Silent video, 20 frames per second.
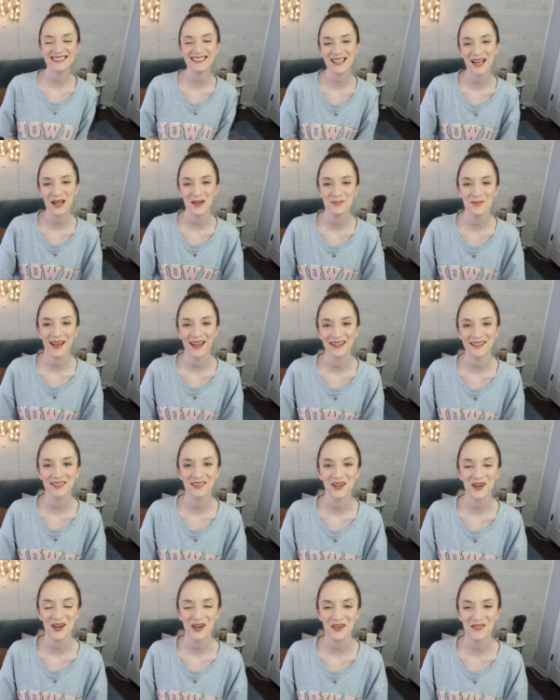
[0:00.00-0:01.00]
I'm Madeline
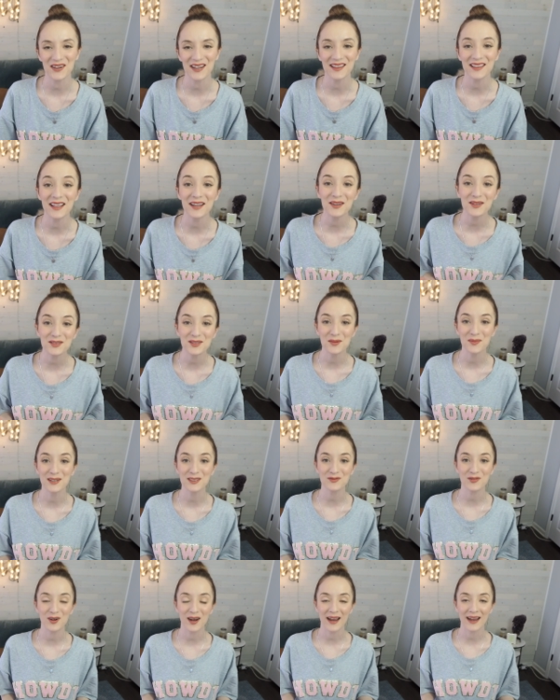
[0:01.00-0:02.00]
Harvey. Thank you so much
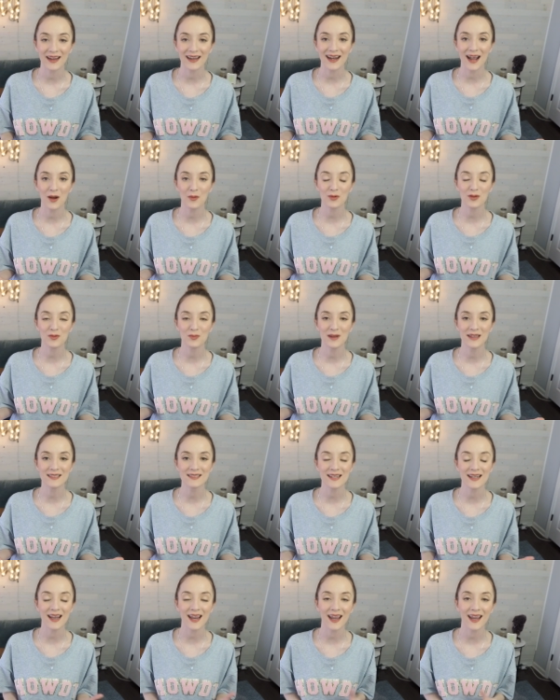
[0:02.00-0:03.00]
for hanging out with me
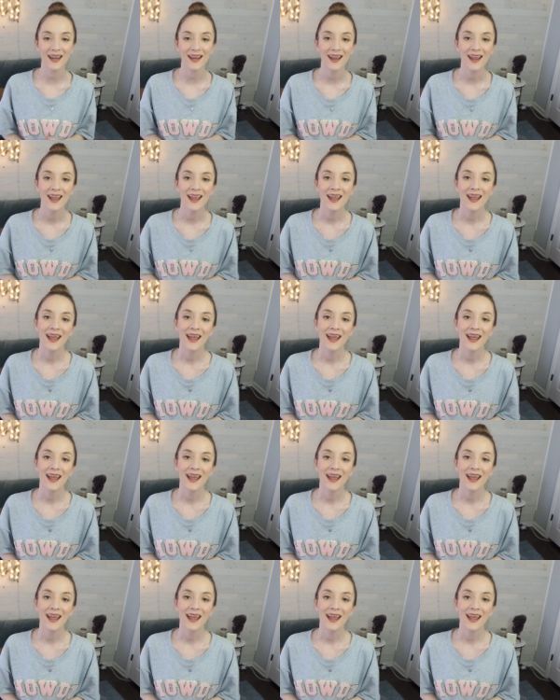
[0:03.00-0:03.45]
today,